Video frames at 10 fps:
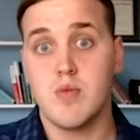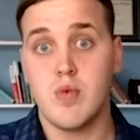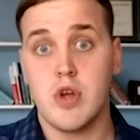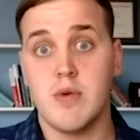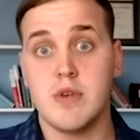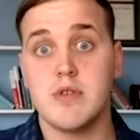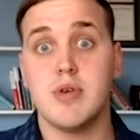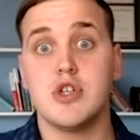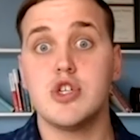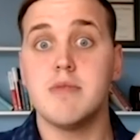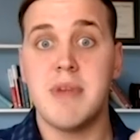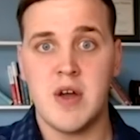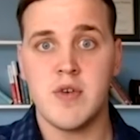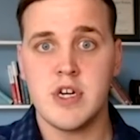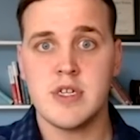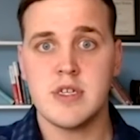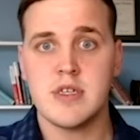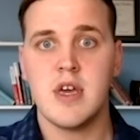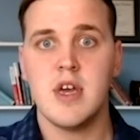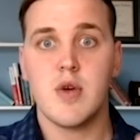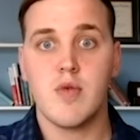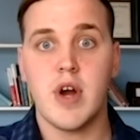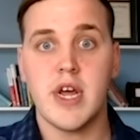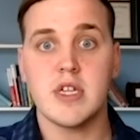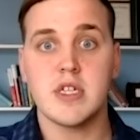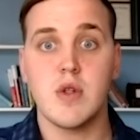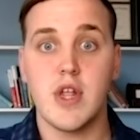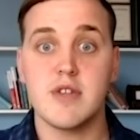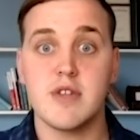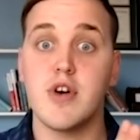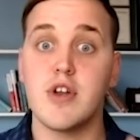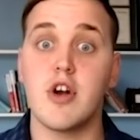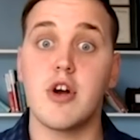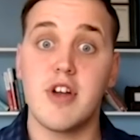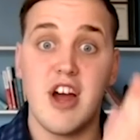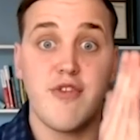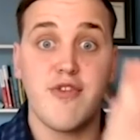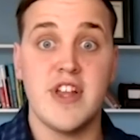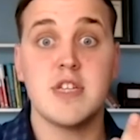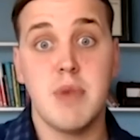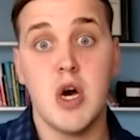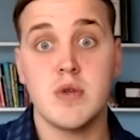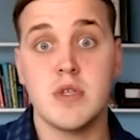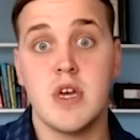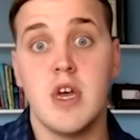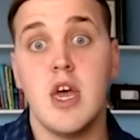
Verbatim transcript: going to push the boundaries, right? Yeah. So let's put our, our fence post